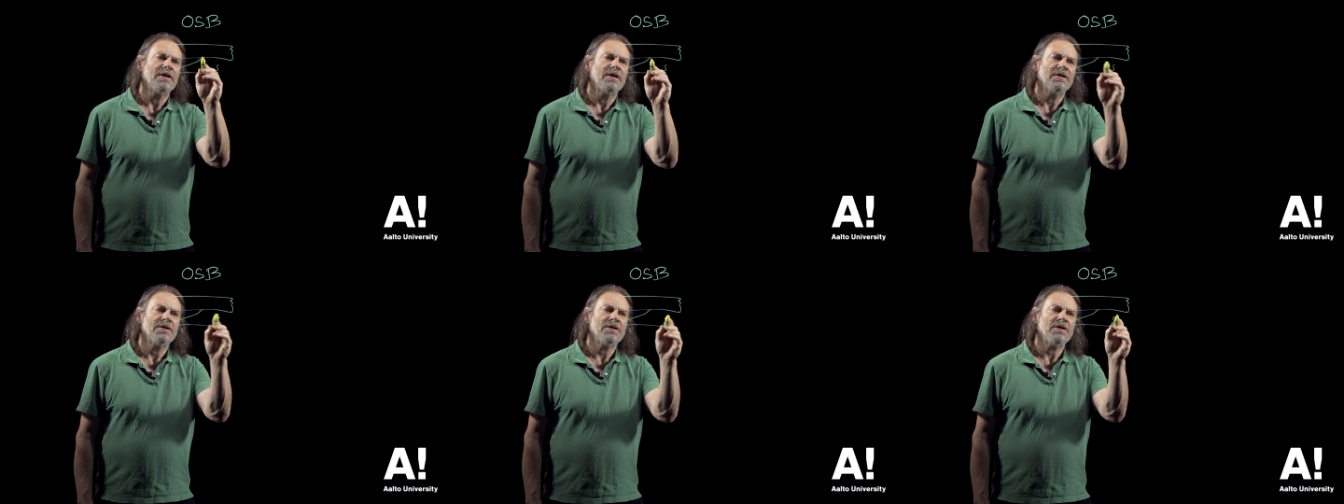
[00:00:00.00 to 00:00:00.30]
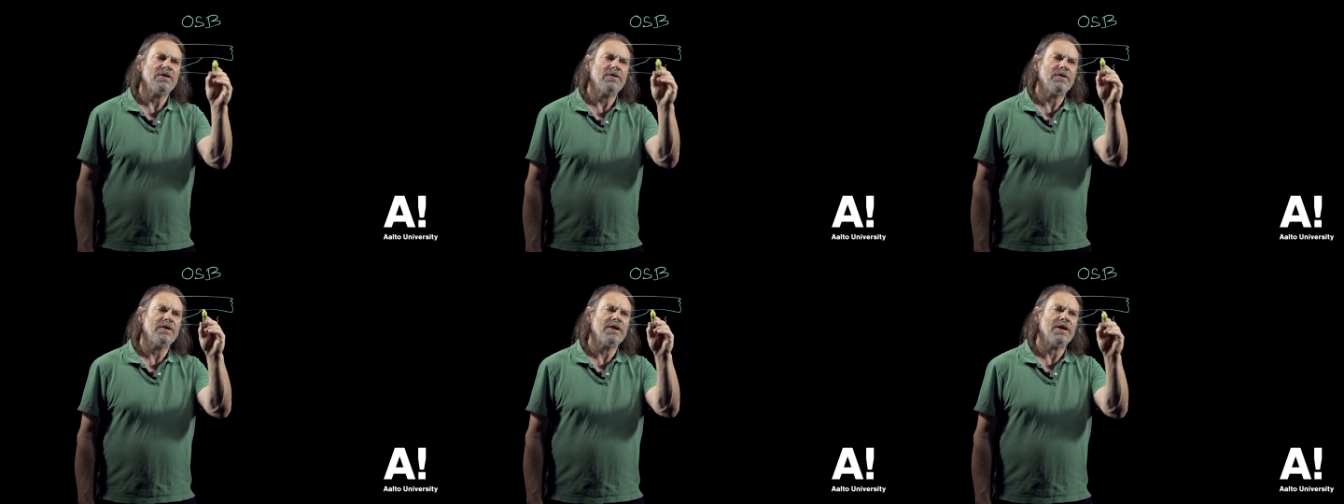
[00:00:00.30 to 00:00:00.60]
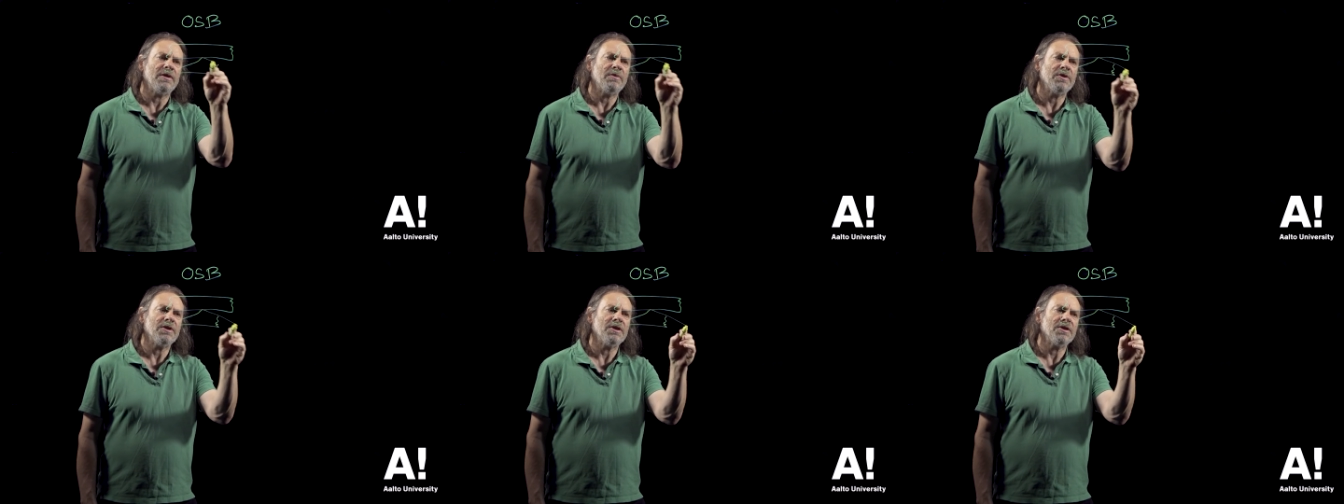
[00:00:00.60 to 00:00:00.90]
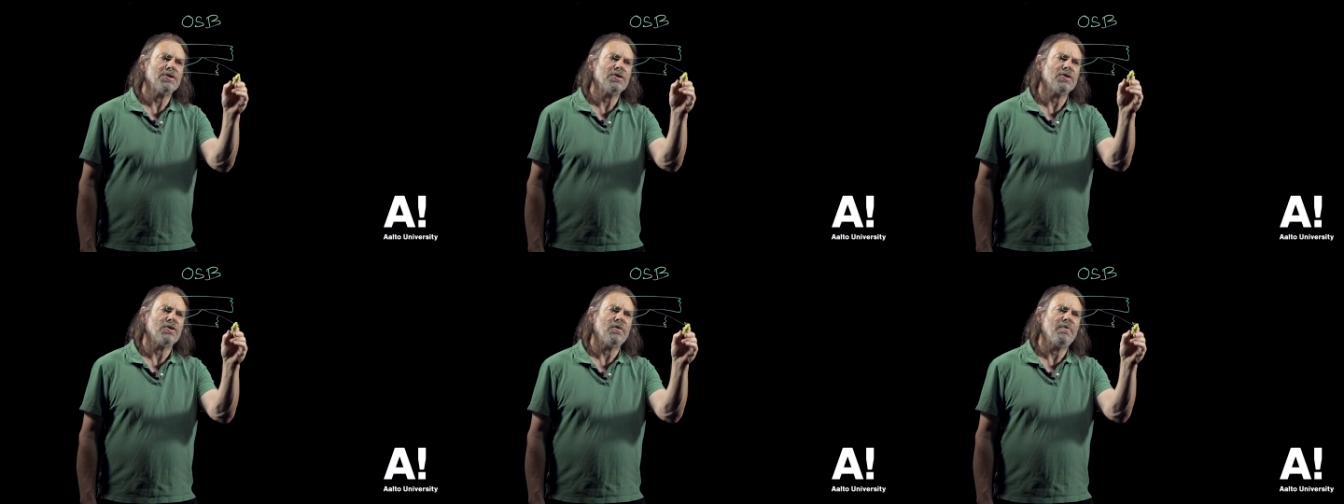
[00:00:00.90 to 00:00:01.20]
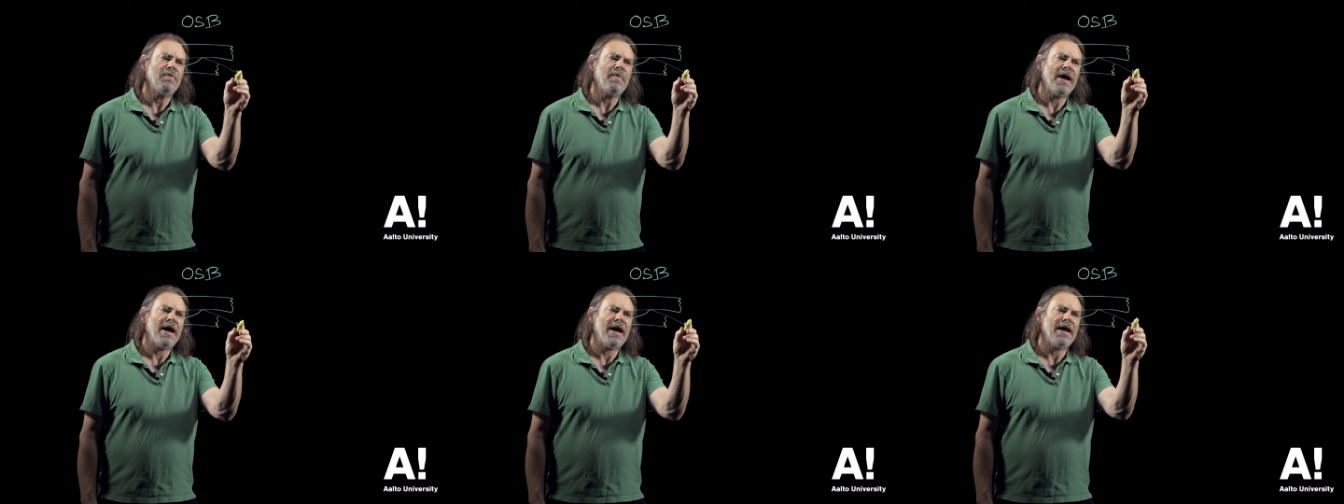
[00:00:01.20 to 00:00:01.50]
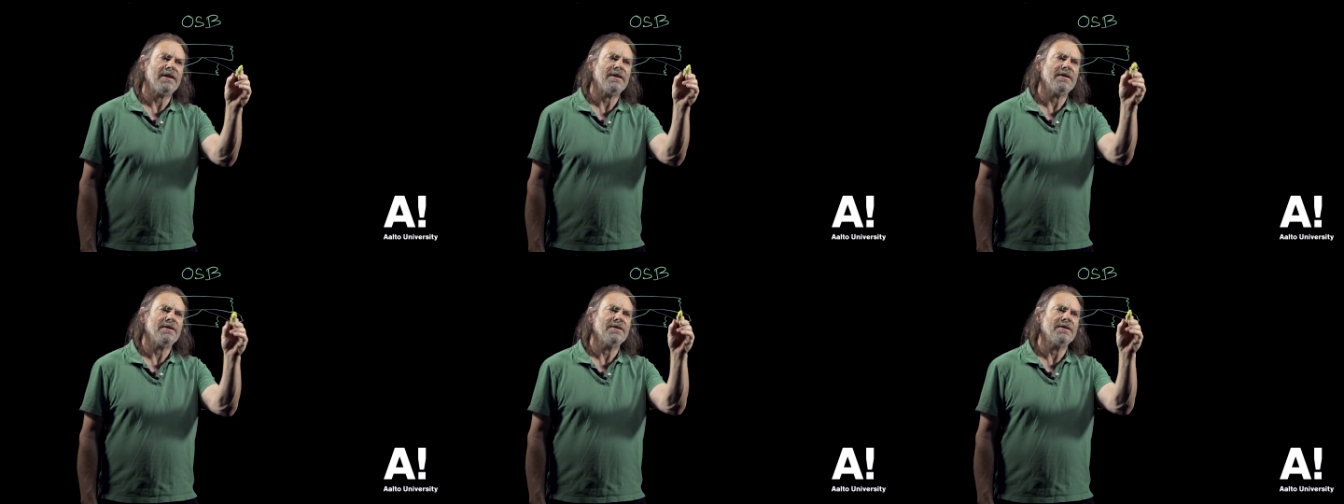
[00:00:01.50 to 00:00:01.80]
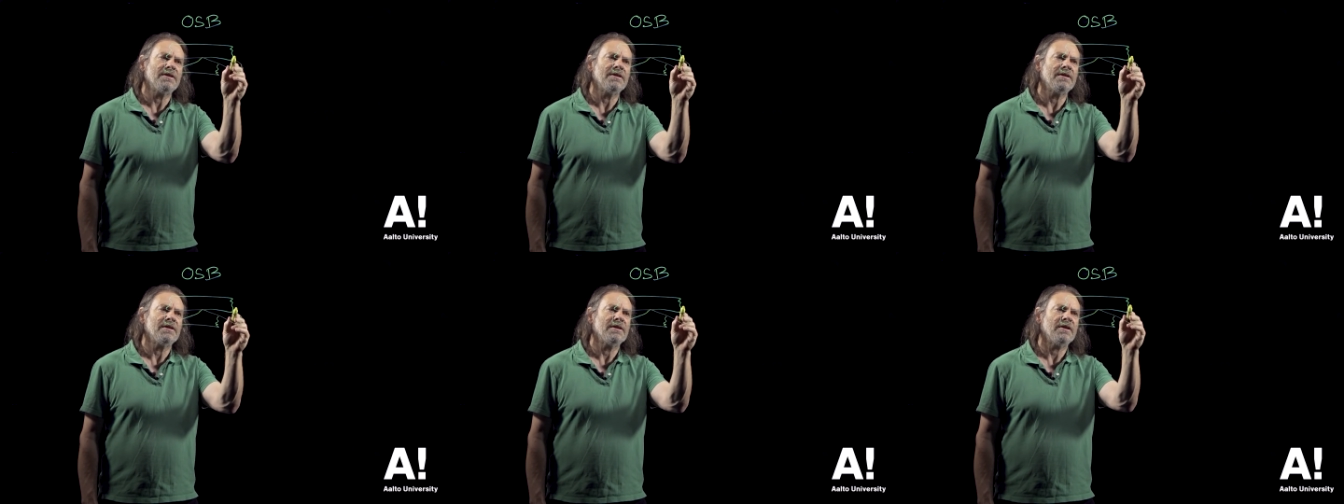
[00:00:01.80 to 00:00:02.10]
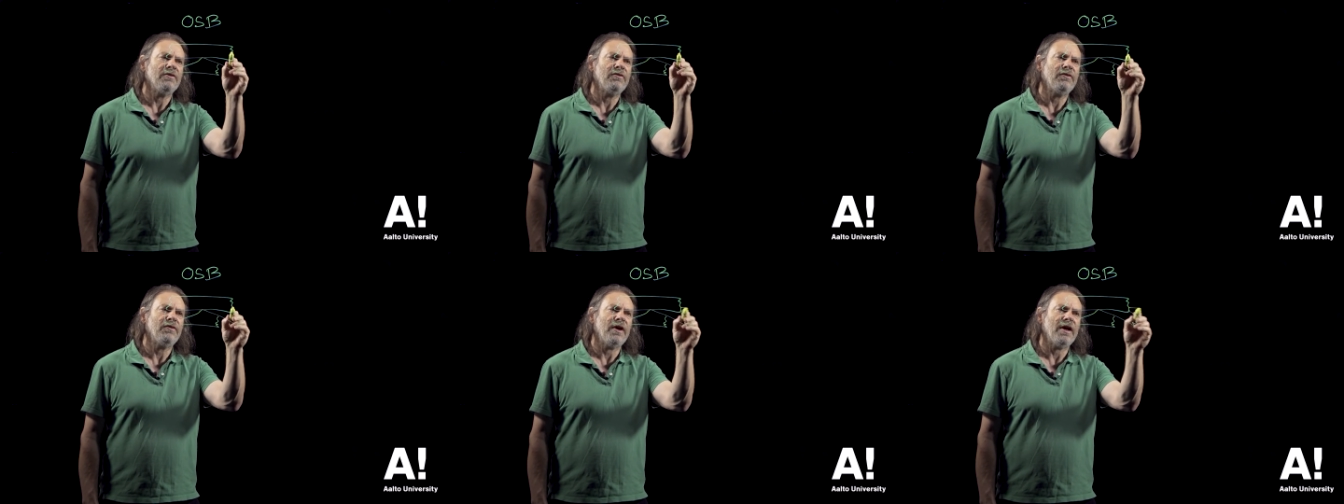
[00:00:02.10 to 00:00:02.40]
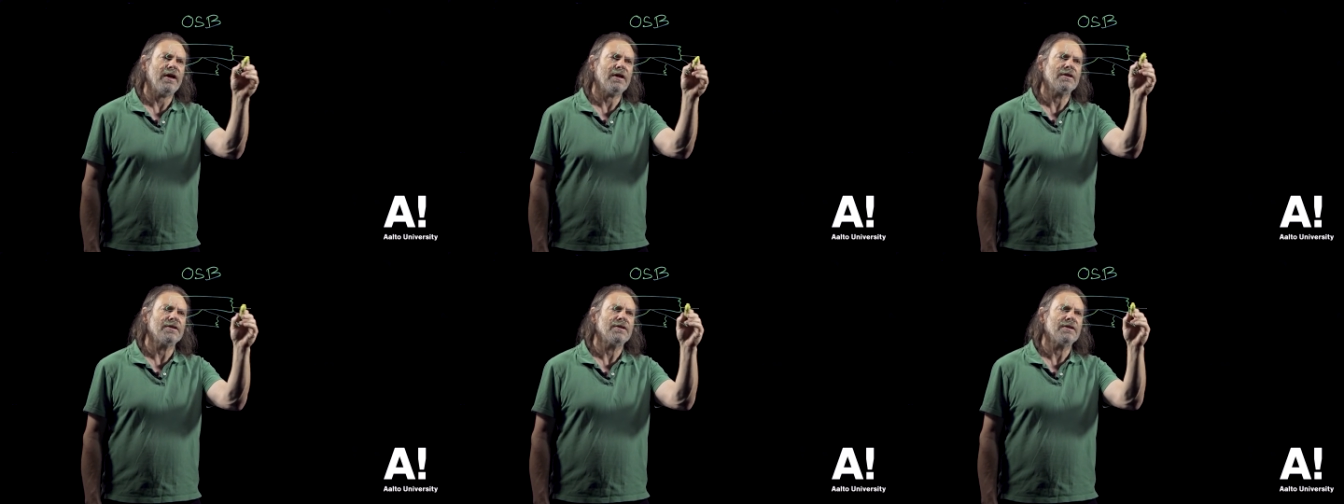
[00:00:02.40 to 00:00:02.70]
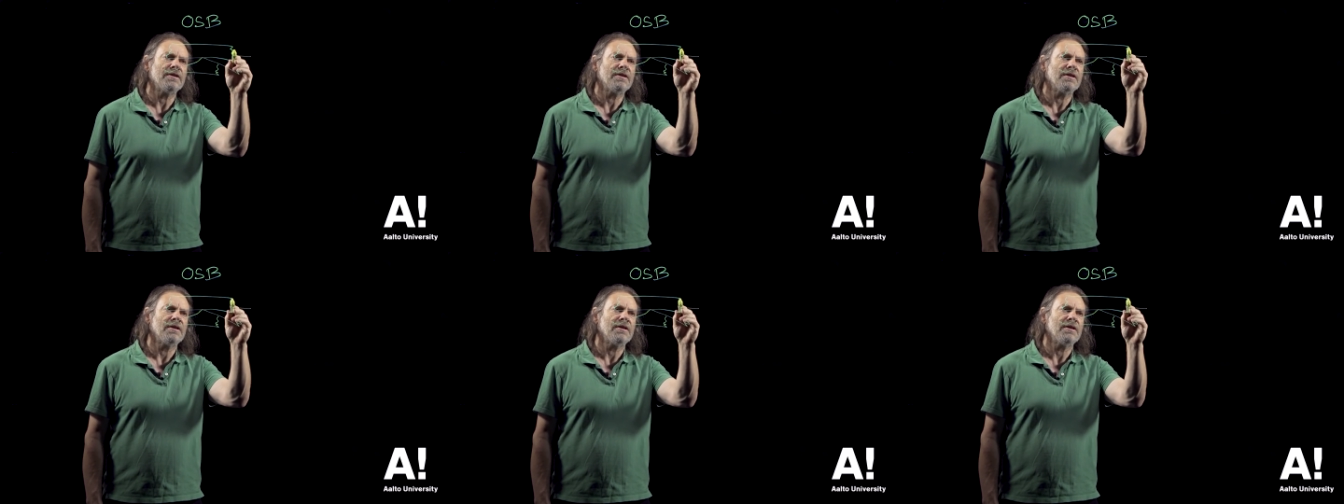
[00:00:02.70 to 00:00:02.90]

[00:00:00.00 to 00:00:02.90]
So you end up with a sort of patterned effect,